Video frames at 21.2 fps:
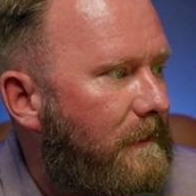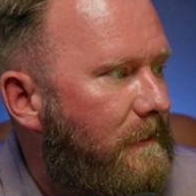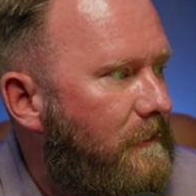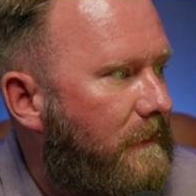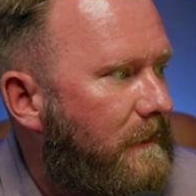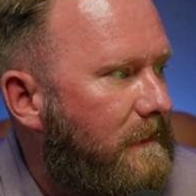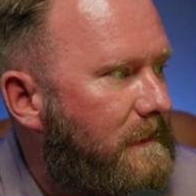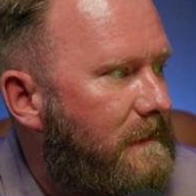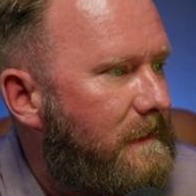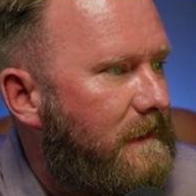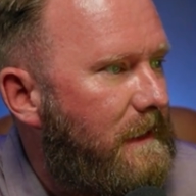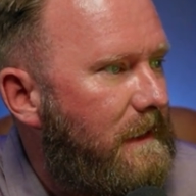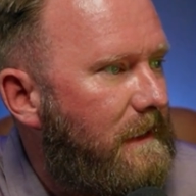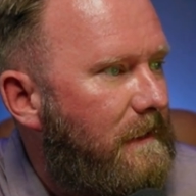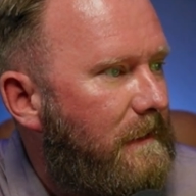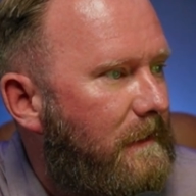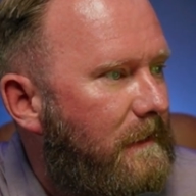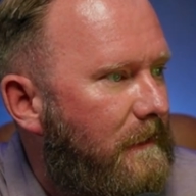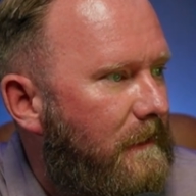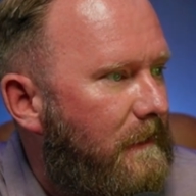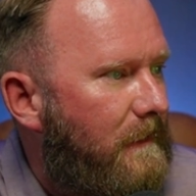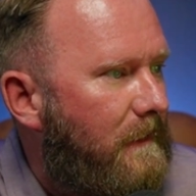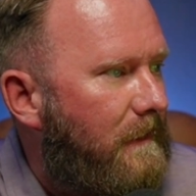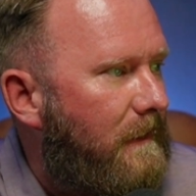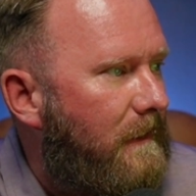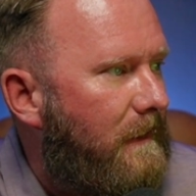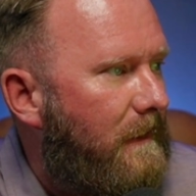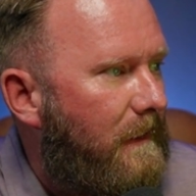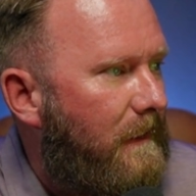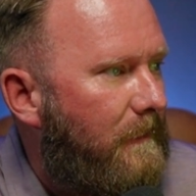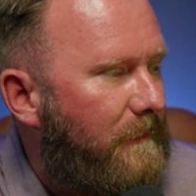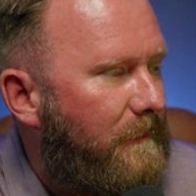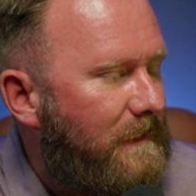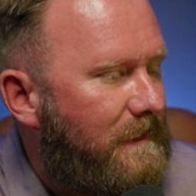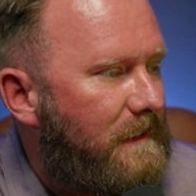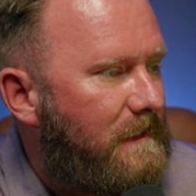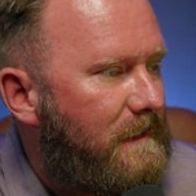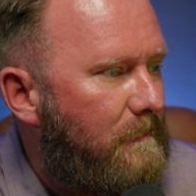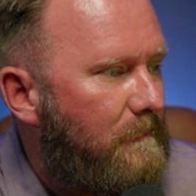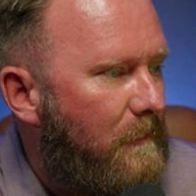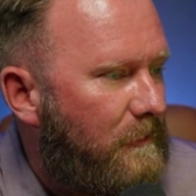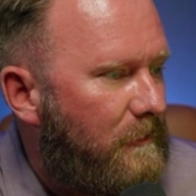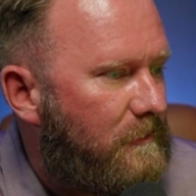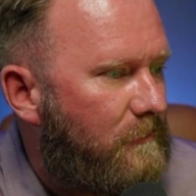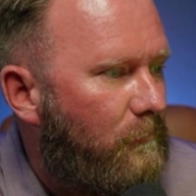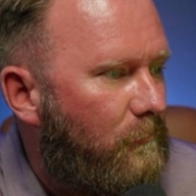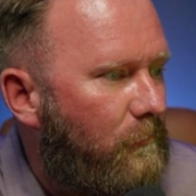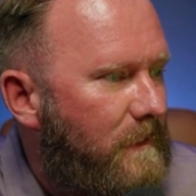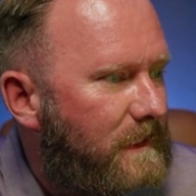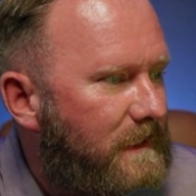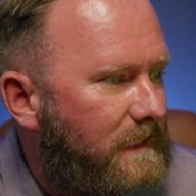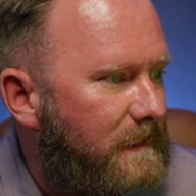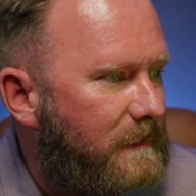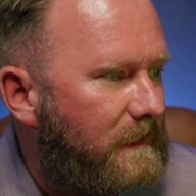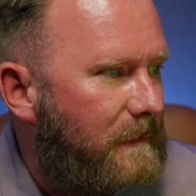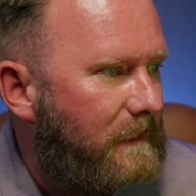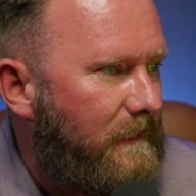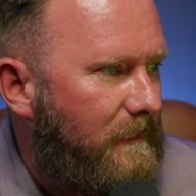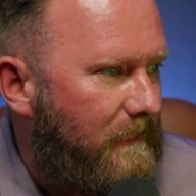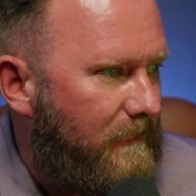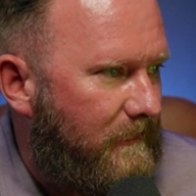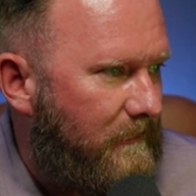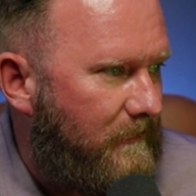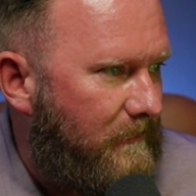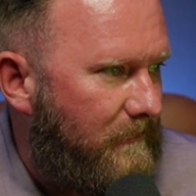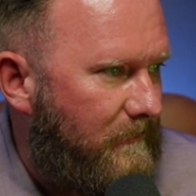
You can see this is the most recent